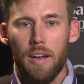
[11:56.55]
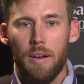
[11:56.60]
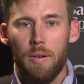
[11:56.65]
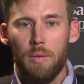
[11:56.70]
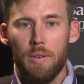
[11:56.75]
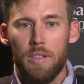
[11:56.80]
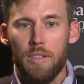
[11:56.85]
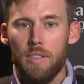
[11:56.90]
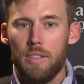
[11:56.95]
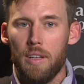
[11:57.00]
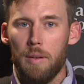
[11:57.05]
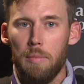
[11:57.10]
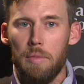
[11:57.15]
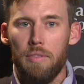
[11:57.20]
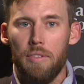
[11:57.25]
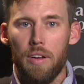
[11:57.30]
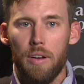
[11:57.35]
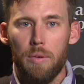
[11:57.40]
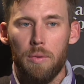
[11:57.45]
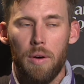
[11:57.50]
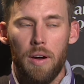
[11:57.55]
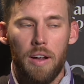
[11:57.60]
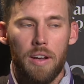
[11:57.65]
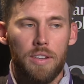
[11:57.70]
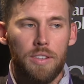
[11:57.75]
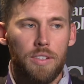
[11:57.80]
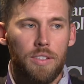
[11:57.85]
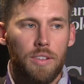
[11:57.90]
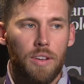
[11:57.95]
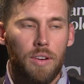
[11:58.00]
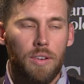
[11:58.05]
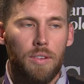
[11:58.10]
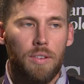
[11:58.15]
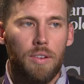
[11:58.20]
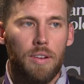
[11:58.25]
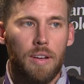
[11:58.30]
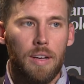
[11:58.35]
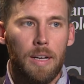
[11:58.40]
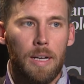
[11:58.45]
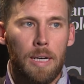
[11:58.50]
which is going to be fun to watch. So
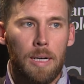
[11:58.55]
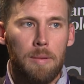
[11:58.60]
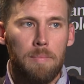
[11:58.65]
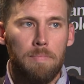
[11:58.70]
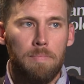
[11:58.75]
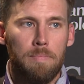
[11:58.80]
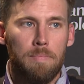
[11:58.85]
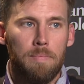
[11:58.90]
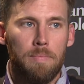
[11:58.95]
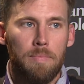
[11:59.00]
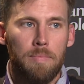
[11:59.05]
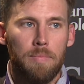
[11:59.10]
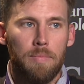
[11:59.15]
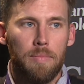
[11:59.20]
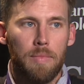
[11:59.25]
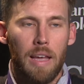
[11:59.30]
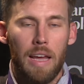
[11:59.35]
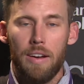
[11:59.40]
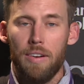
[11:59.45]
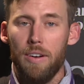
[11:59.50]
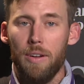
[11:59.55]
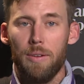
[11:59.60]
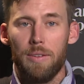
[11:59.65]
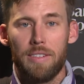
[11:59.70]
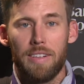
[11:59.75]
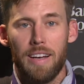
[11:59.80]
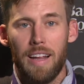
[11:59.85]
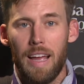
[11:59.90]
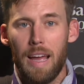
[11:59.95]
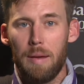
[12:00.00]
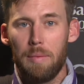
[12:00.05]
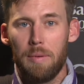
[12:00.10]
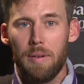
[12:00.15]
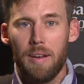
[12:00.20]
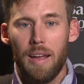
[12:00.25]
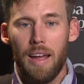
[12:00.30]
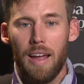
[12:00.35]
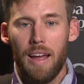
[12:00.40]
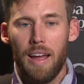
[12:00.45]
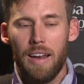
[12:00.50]
I don't know what's going to happen.
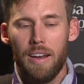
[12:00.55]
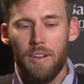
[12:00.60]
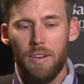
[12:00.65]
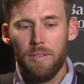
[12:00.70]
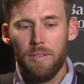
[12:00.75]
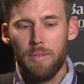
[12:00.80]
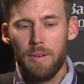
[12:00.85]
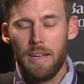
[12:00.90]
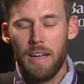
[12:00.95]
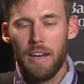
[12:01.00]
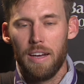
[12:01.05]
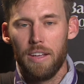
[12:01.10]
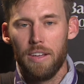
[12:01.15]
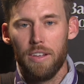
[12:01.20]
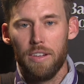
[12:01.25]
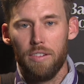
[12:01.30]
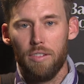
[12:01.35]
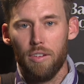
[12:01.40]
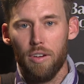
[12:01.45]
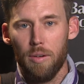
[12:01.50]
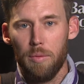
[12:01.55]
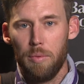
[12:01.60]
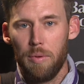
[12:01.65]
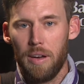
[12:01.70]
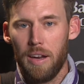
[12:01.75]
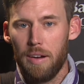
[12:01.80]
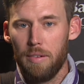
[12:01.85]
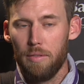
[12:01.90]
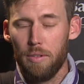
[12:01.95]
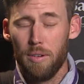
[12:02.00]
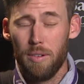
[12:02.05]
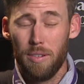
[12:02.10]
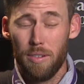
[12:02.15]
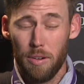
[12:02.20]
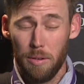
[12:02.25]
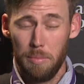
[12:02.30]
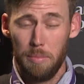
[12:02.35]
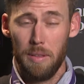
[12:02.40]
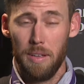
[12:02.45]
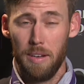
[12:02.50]
I we got a good group. We got a
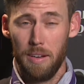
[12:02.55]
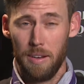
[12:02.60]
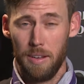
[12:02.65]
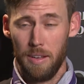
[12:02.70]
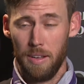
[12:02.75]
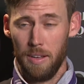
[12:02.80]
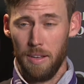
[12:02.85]
group that